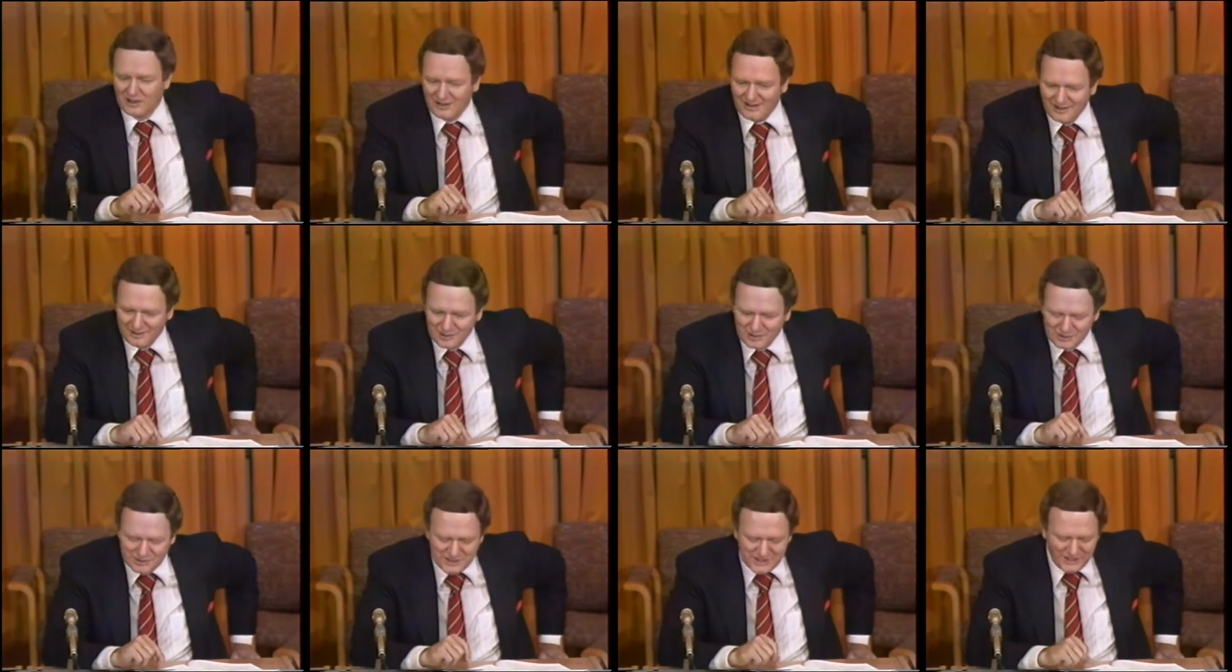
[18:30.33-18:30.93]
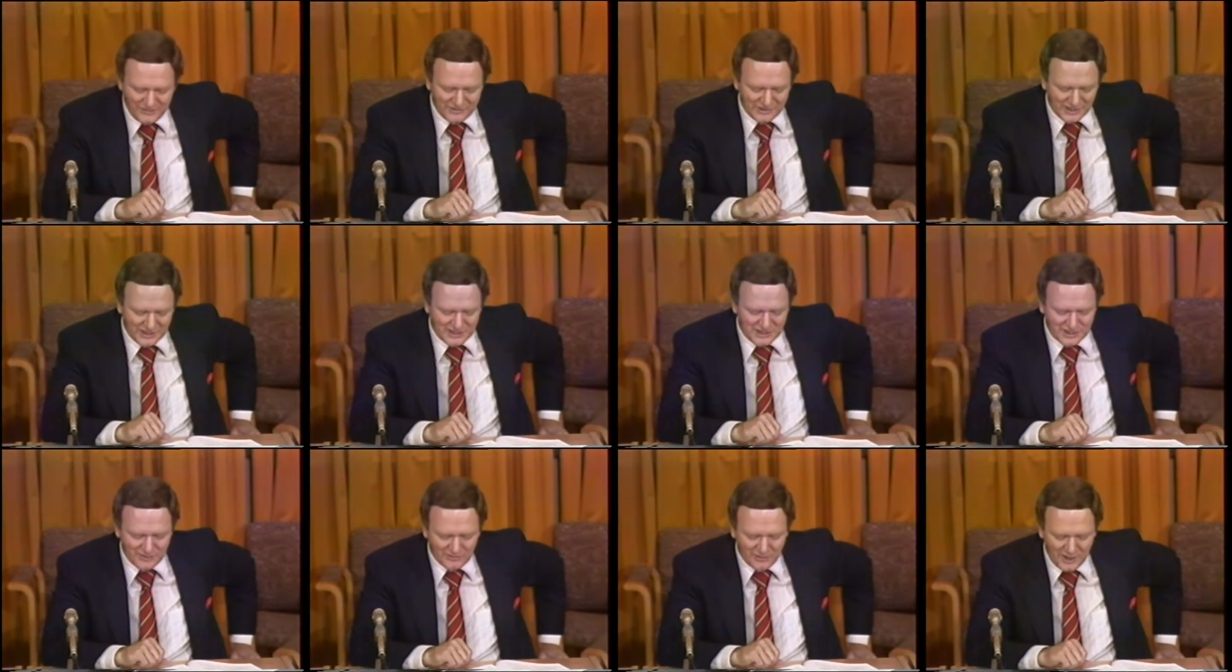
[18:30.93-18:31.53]
although Chief
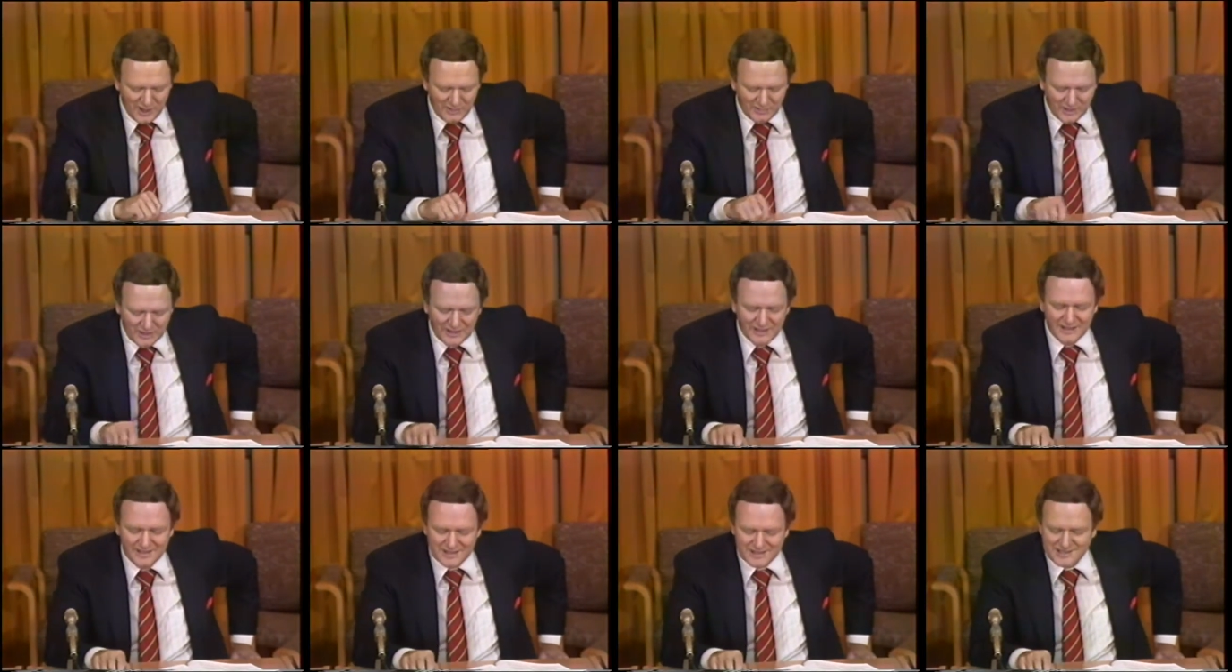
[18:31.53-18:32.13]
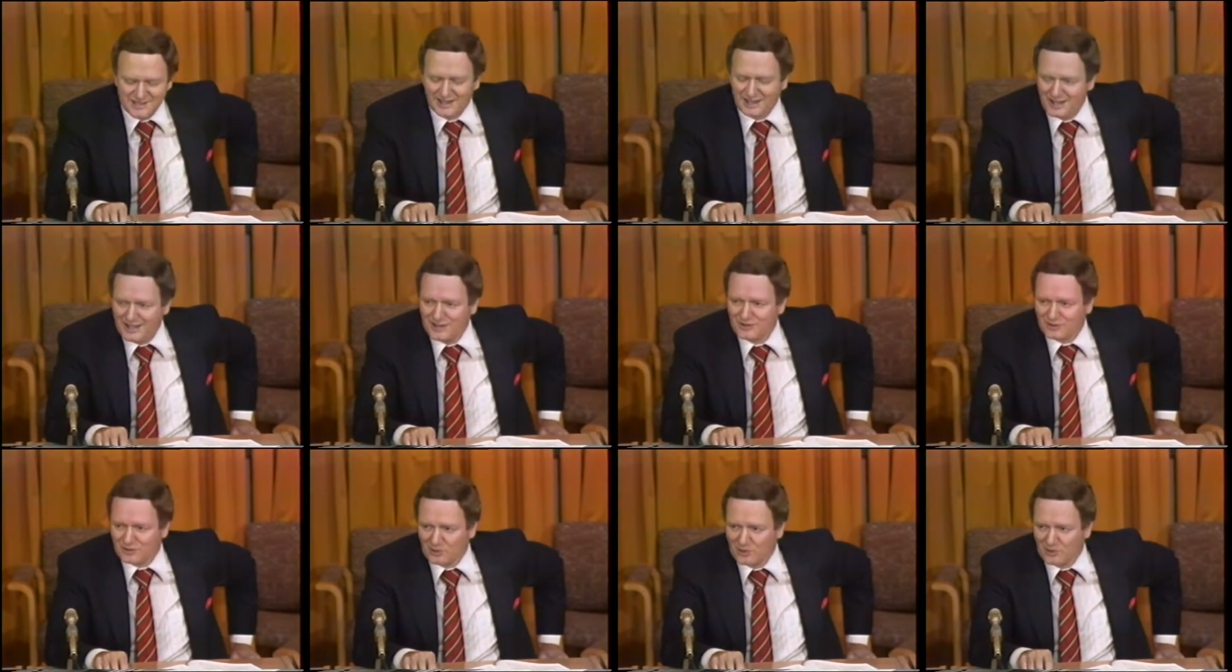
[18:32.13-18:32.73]
Justice Freedman said
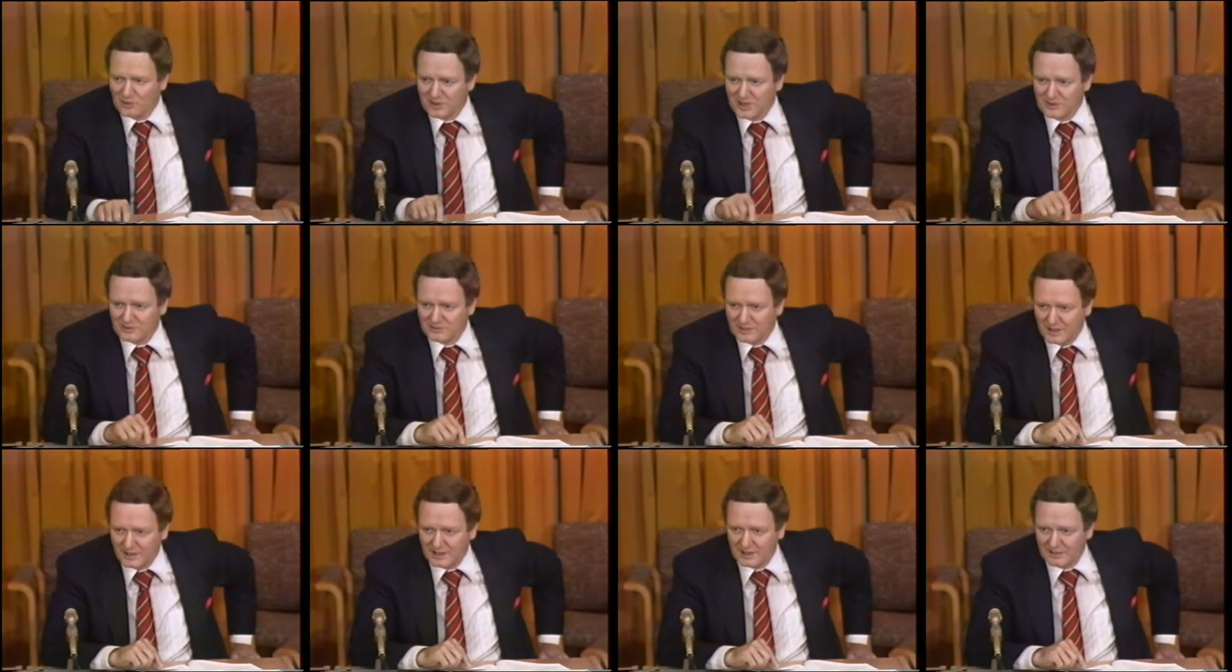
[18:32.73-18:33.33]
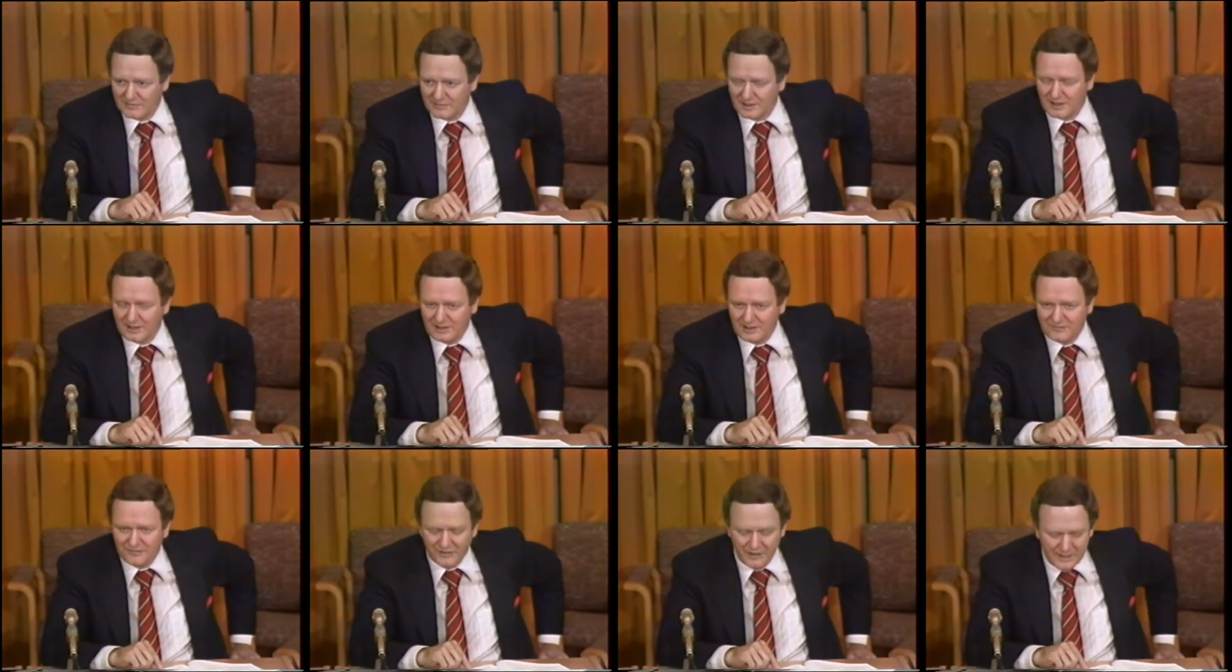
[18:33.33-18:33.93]
he'd throw it out in any event,
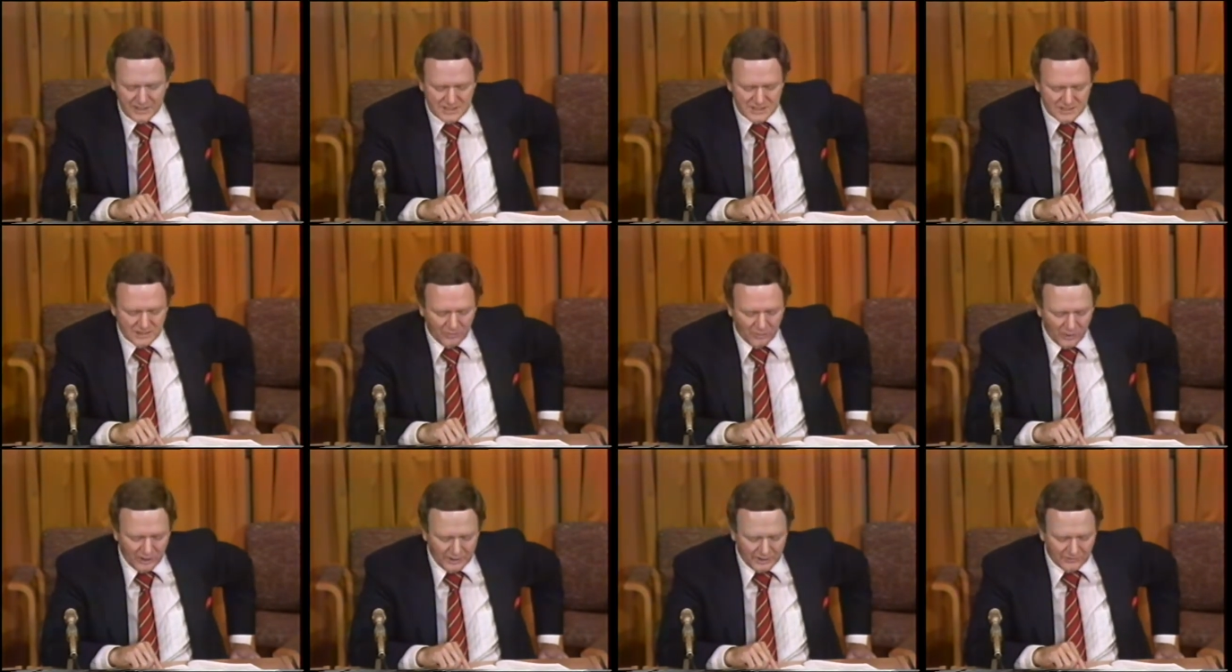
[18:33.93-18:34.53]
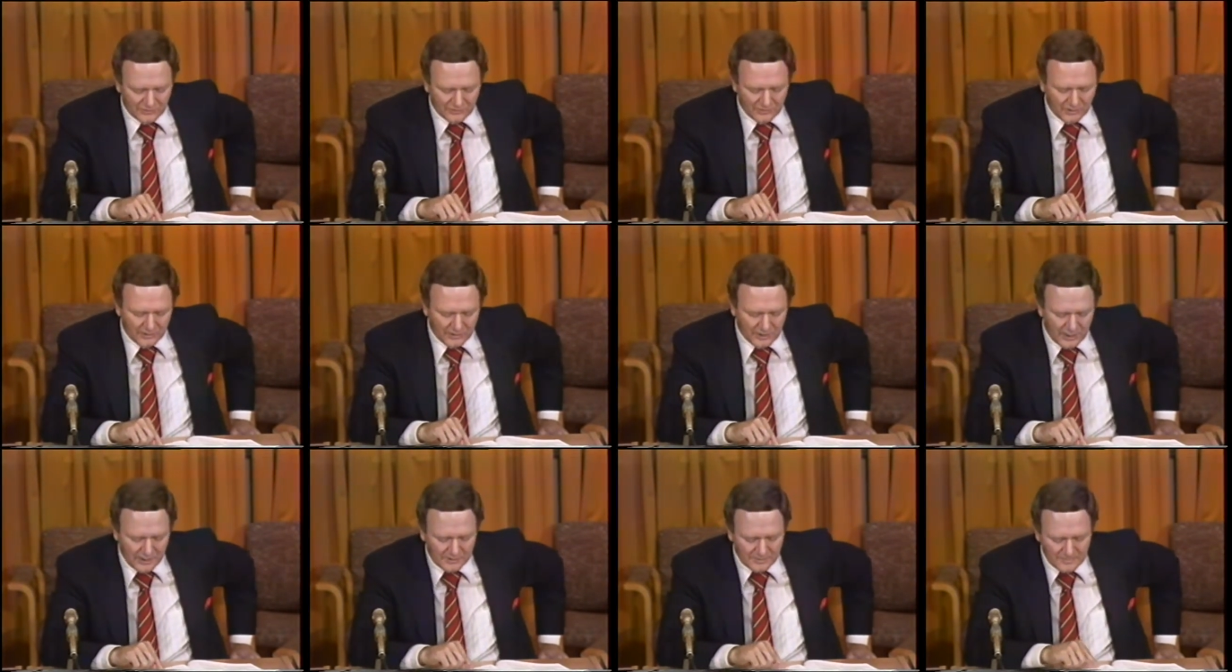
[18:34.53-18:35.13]
he'd find some way to throw
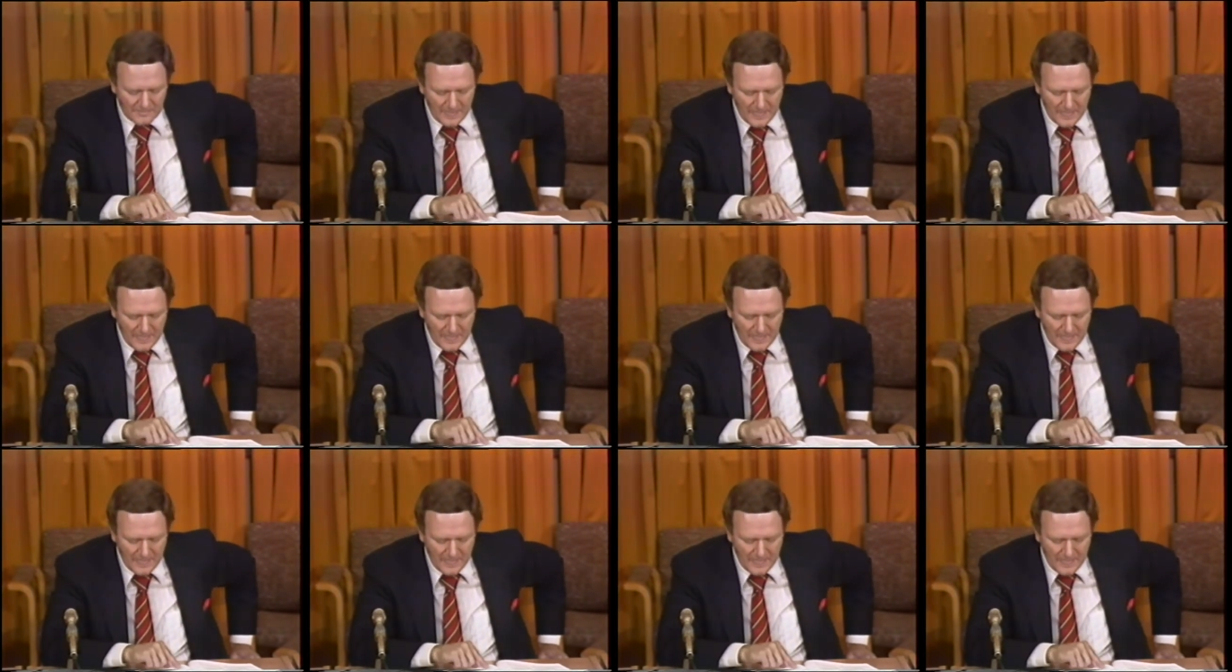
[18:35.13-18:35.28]
it out.